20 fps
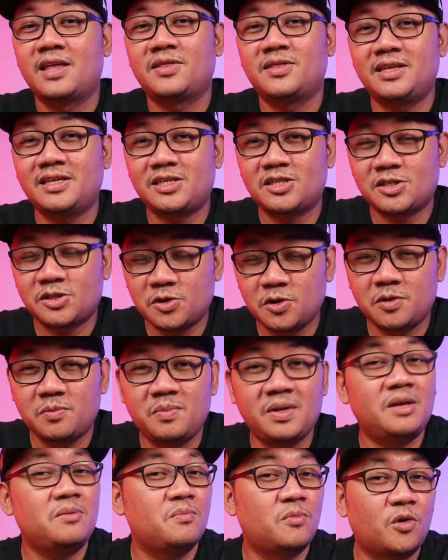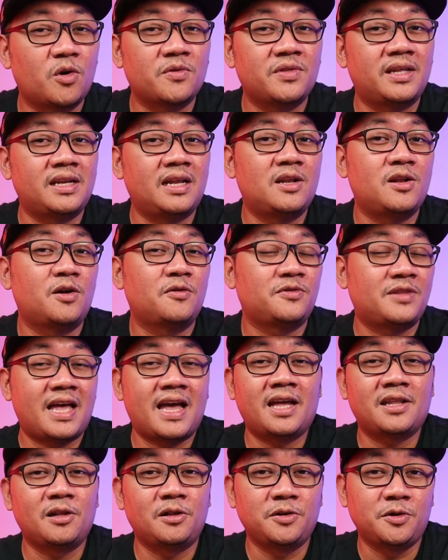this should be more than enough to
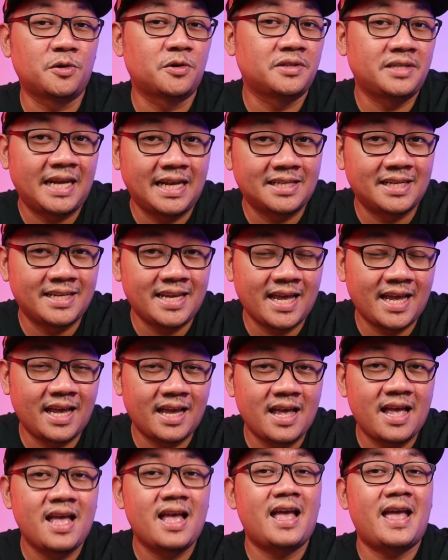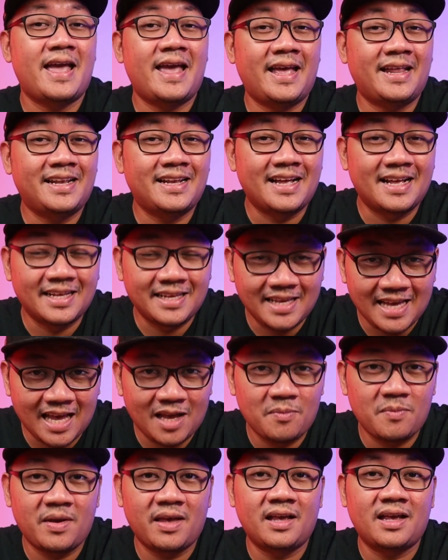handle your day-to-day and
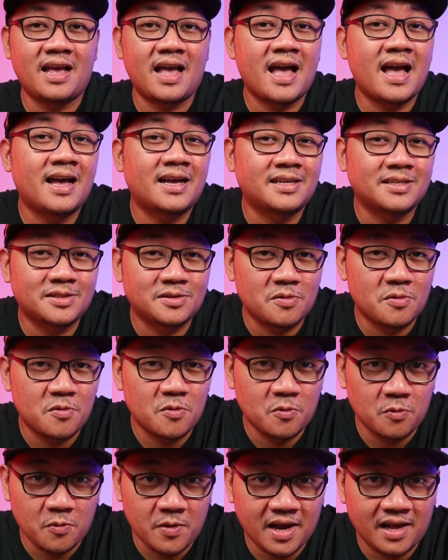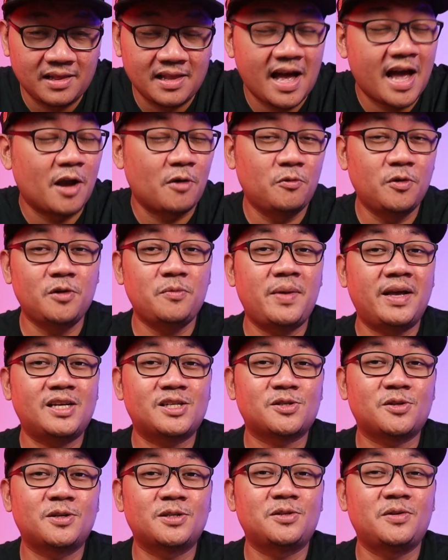gaming as well. I will make
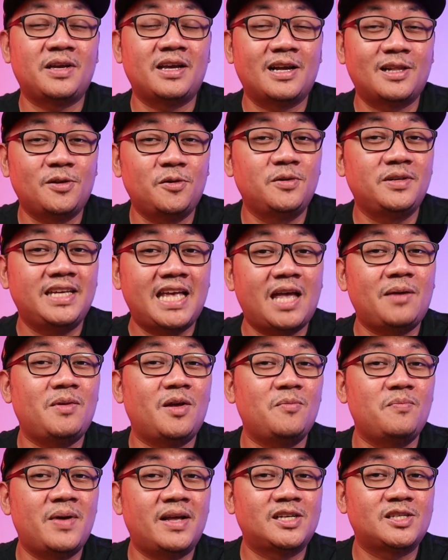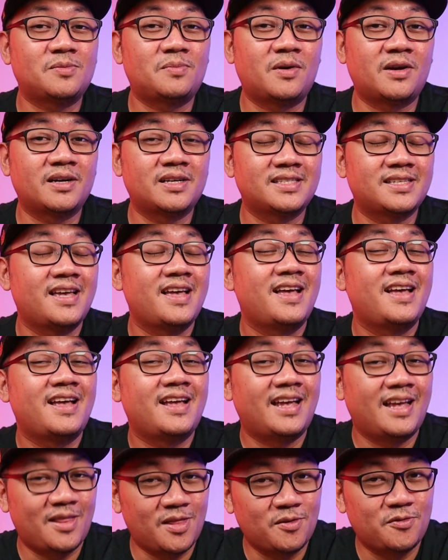sure to include gaming benchmarks
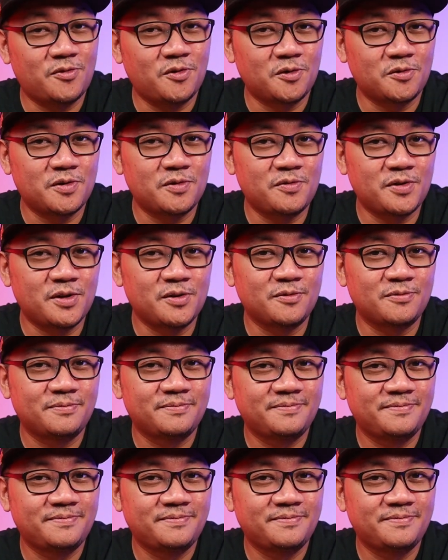in the full review.